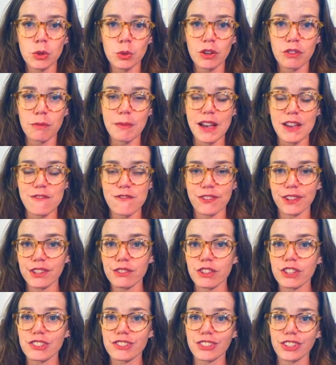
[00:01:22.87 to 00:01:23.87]
of my
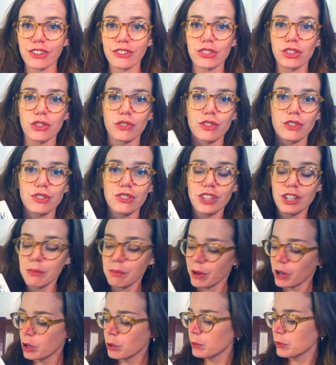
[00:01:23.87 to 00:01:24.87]
favorite Shel Silverstein
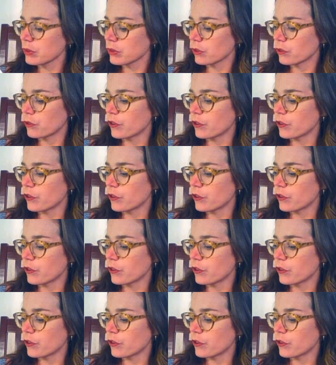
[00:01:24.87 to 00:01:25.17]
poems